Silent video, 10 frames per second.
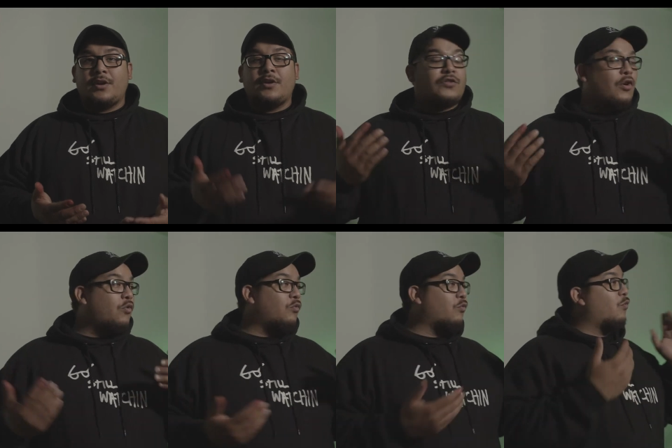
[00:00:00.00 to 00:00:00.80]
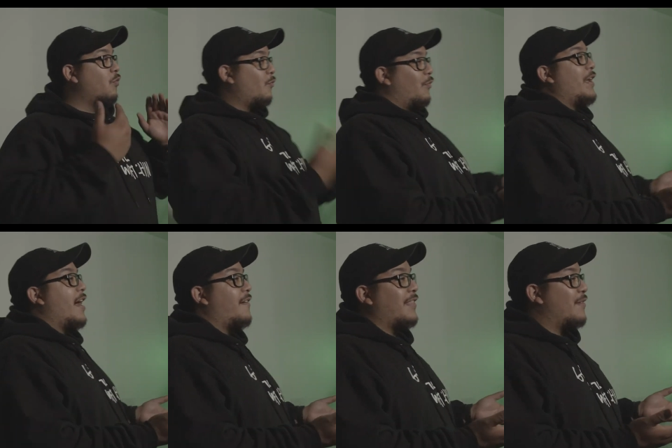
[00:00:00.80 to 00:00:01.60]
So we
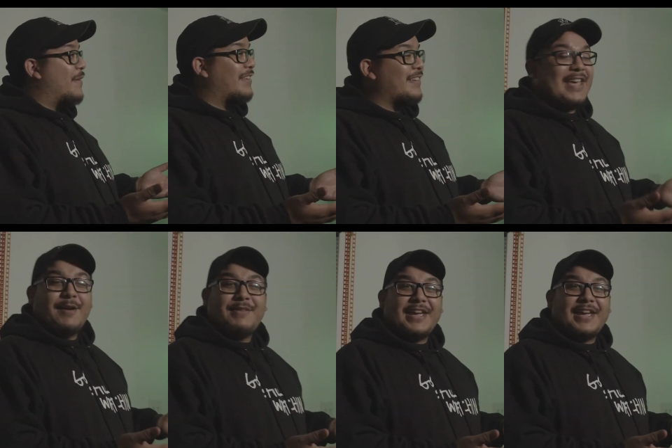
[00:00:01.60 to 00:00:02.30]
have the amazing Gabby